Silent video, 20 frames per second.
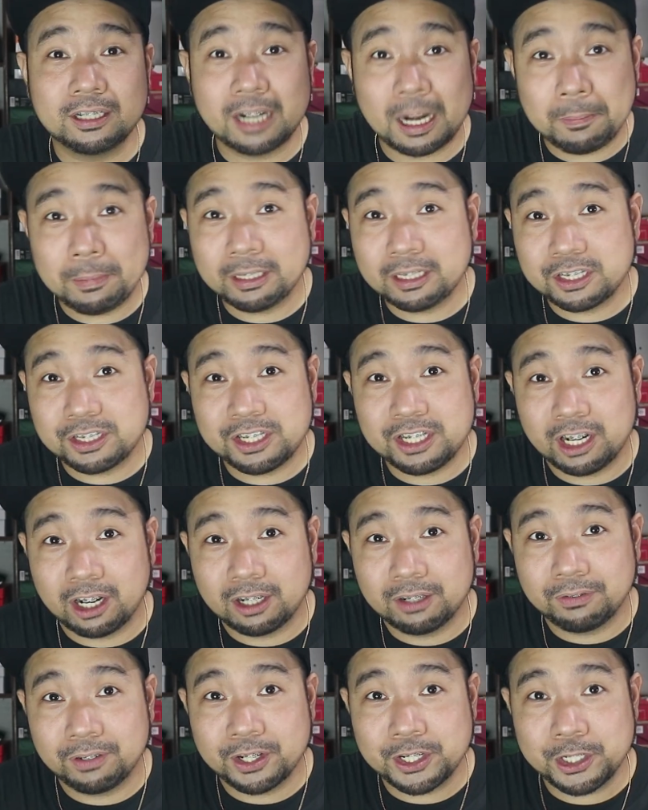grabbing the
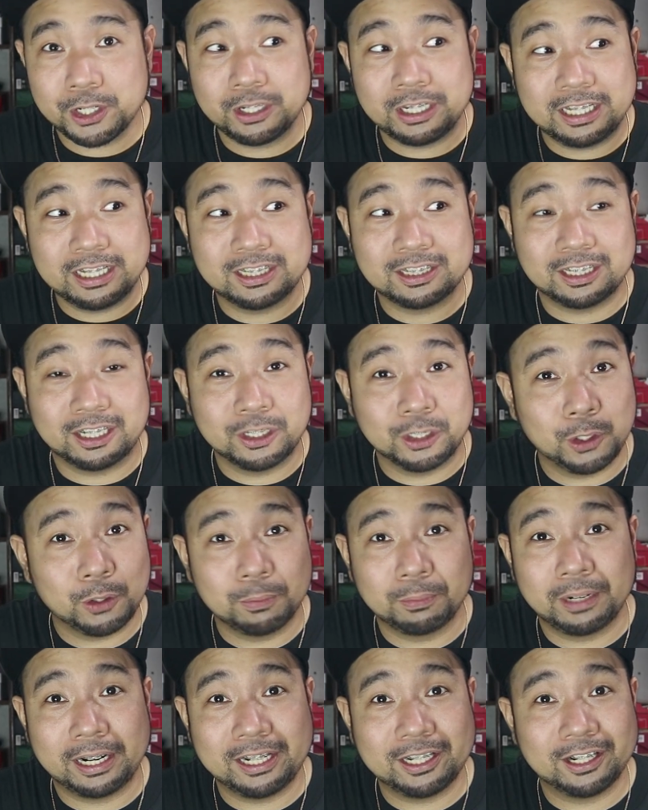GR version is a
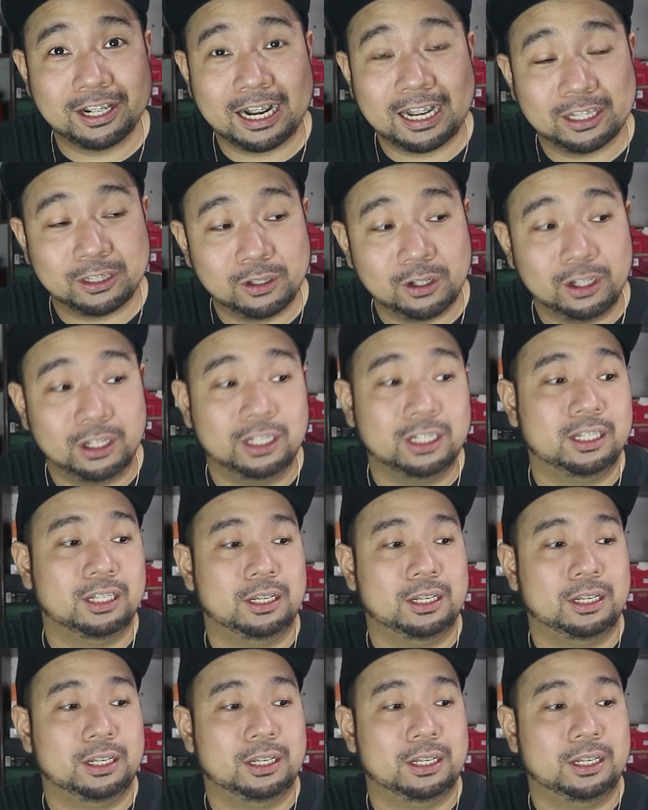no-brainer at all.